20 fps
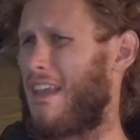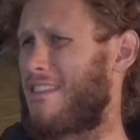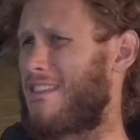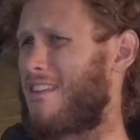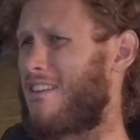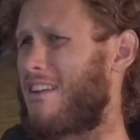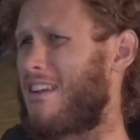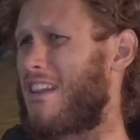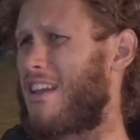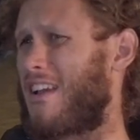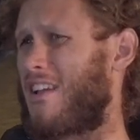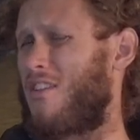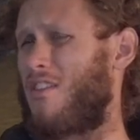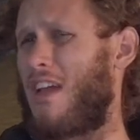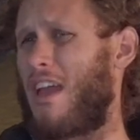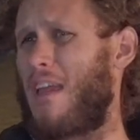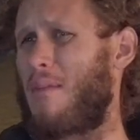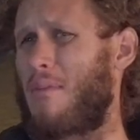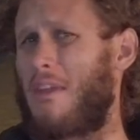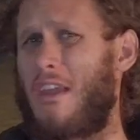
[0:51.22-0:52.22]
yet they're going to
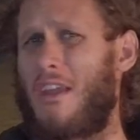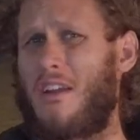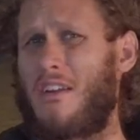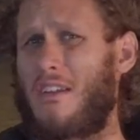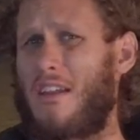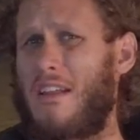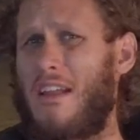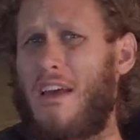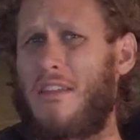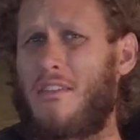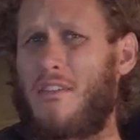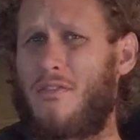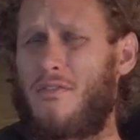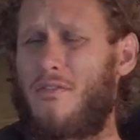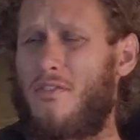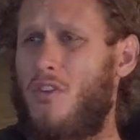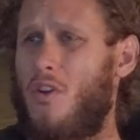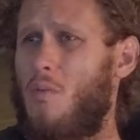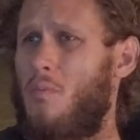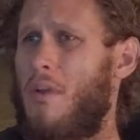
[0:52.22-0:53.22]
claim here in another
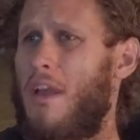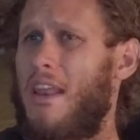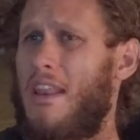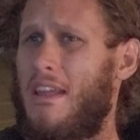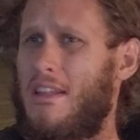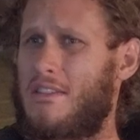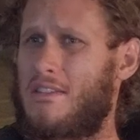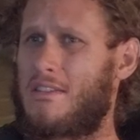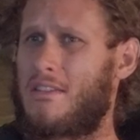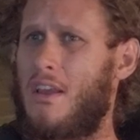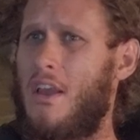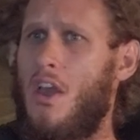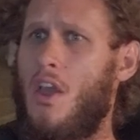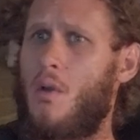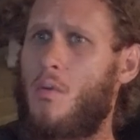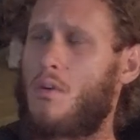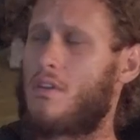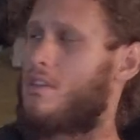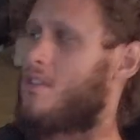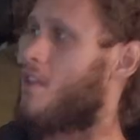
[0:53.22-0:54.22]
few minutes
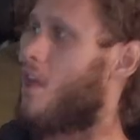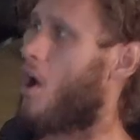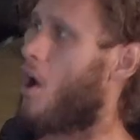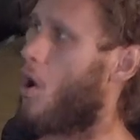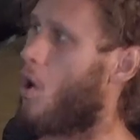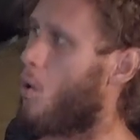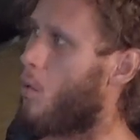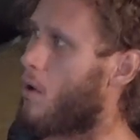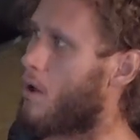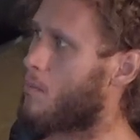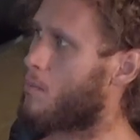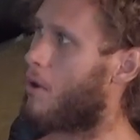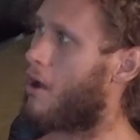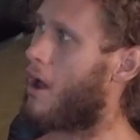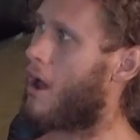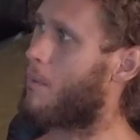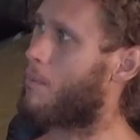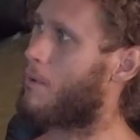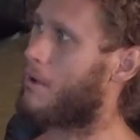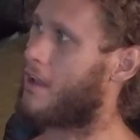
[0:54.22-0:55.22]
with no one
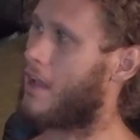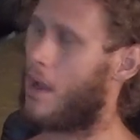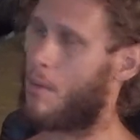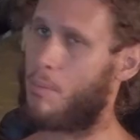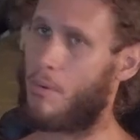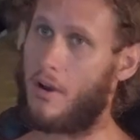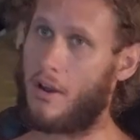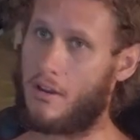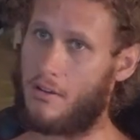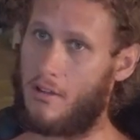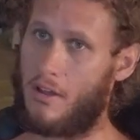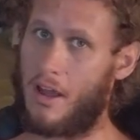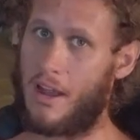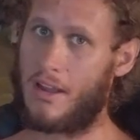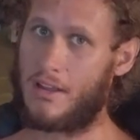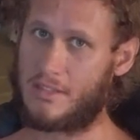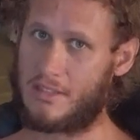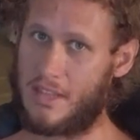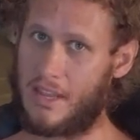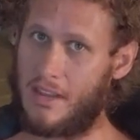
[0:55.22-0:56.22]
popping up
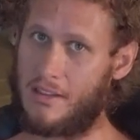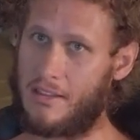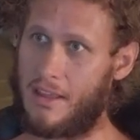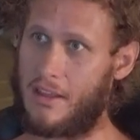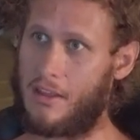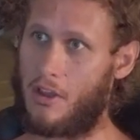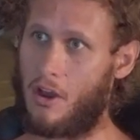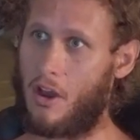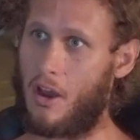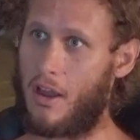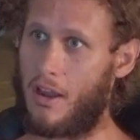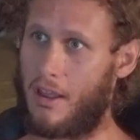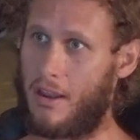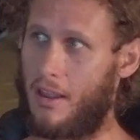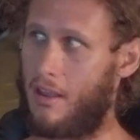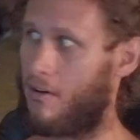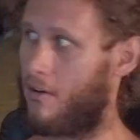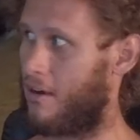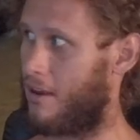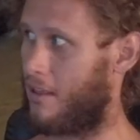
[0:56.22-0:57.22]
online saying they got
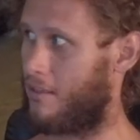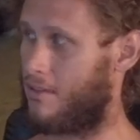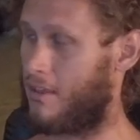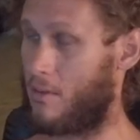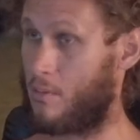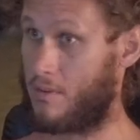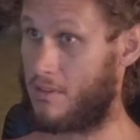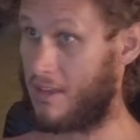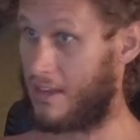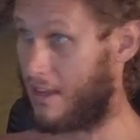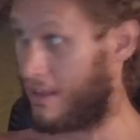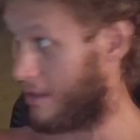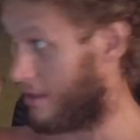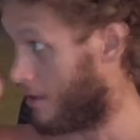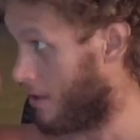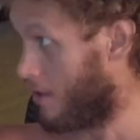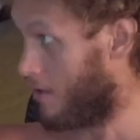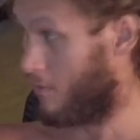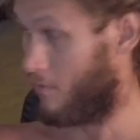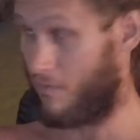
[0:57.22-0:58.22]
it or anything with
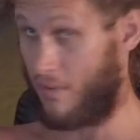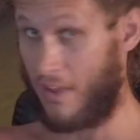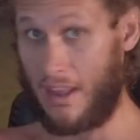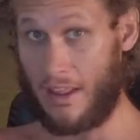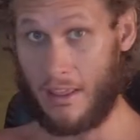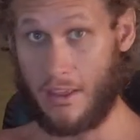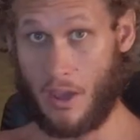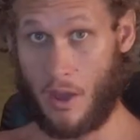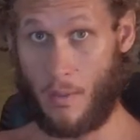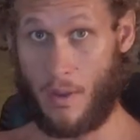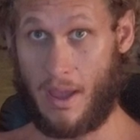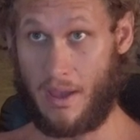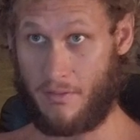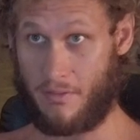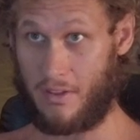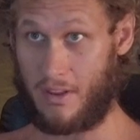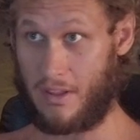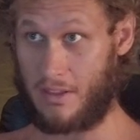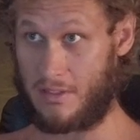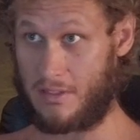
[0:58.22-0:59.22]
any video
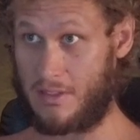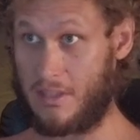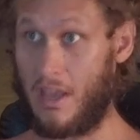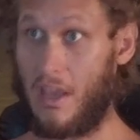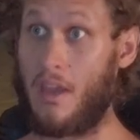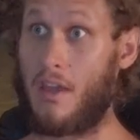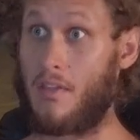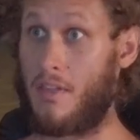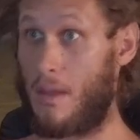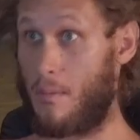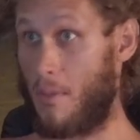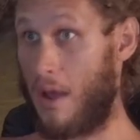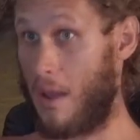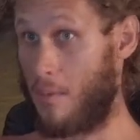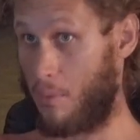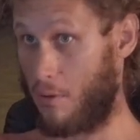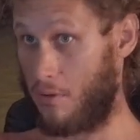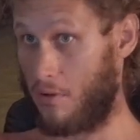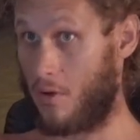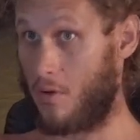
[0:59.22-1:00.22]
evidence that
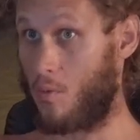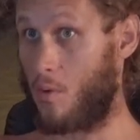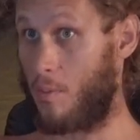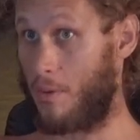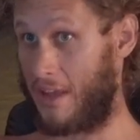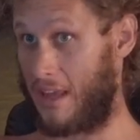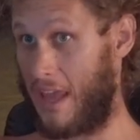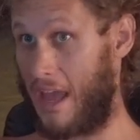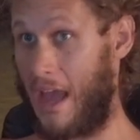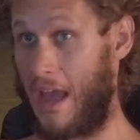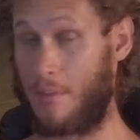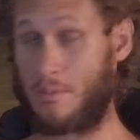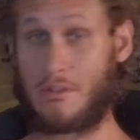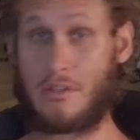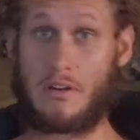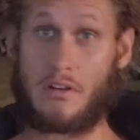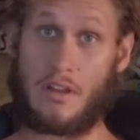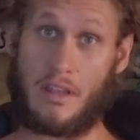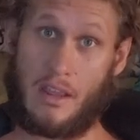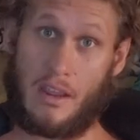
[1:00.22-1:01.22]
my balloon will be
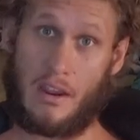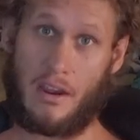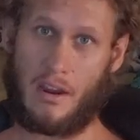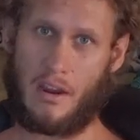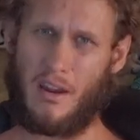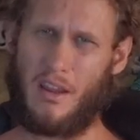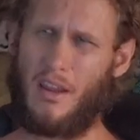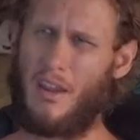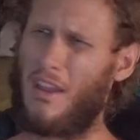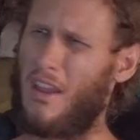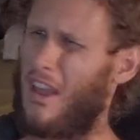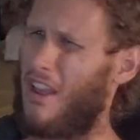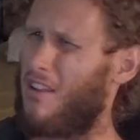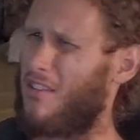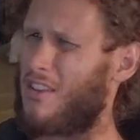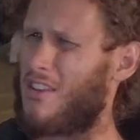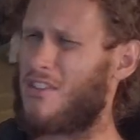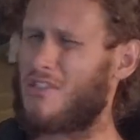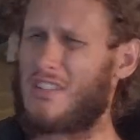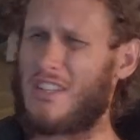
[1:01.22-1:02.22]
captured here. It
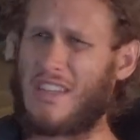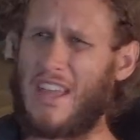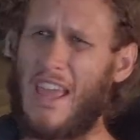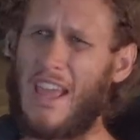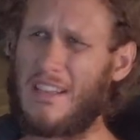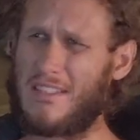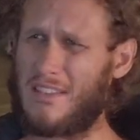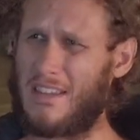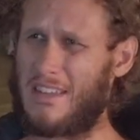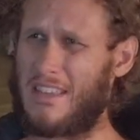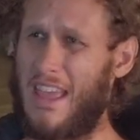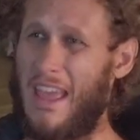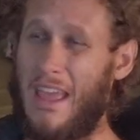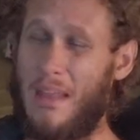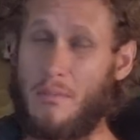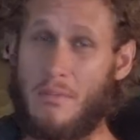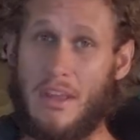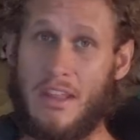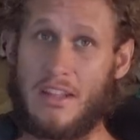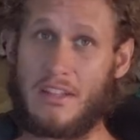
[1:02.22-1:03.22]
only usually takes like
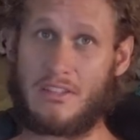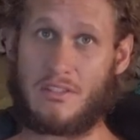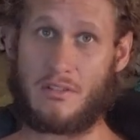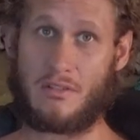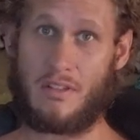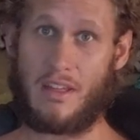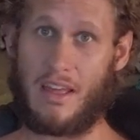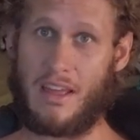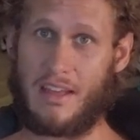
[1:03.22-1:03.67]
10 minutes or